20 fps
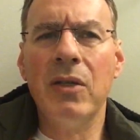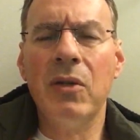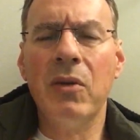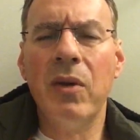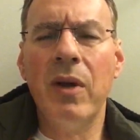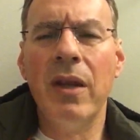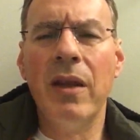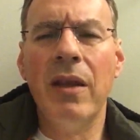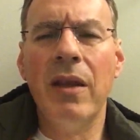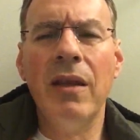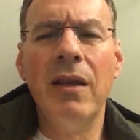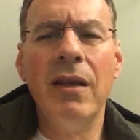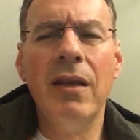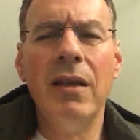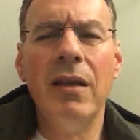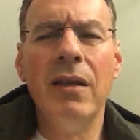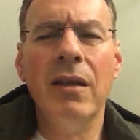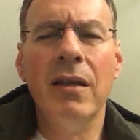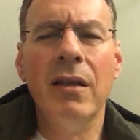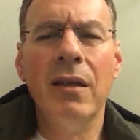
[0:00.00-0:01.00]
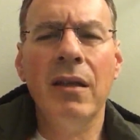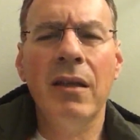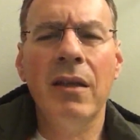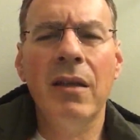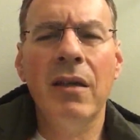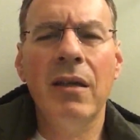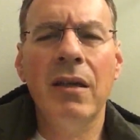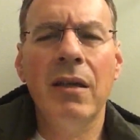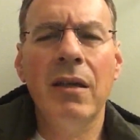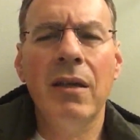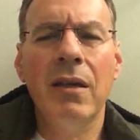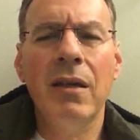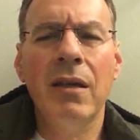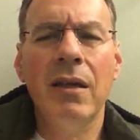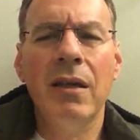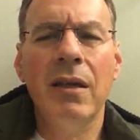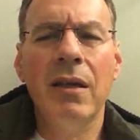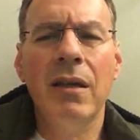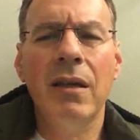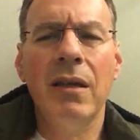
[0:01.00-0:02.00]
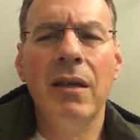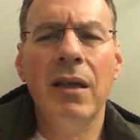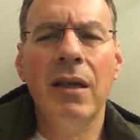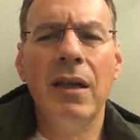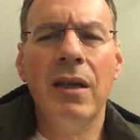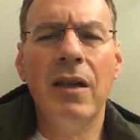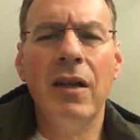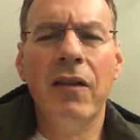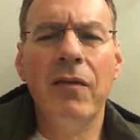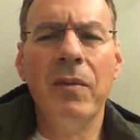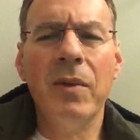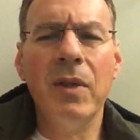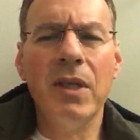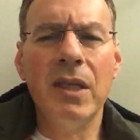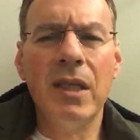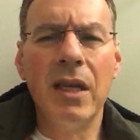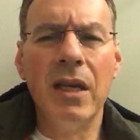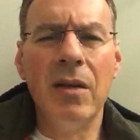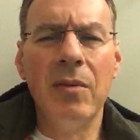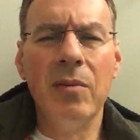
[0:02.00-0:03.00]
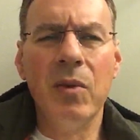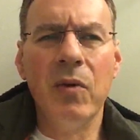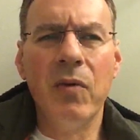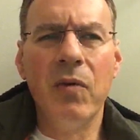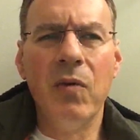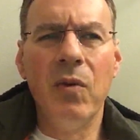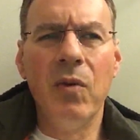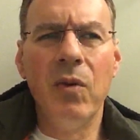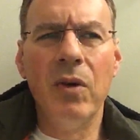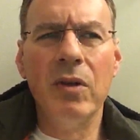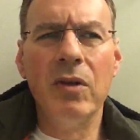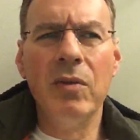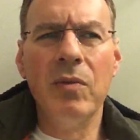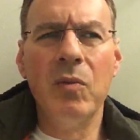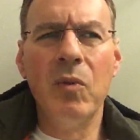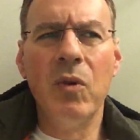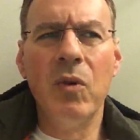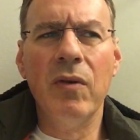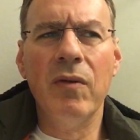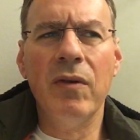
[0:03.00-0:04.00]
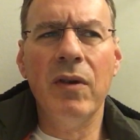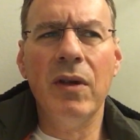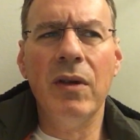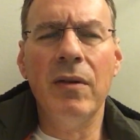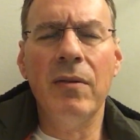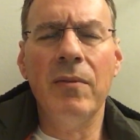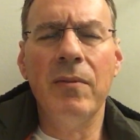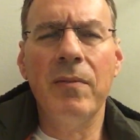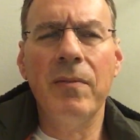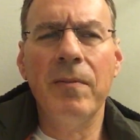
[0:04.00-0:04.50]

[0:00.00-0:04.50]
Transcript: So I think, like I've been saying before, it's more of a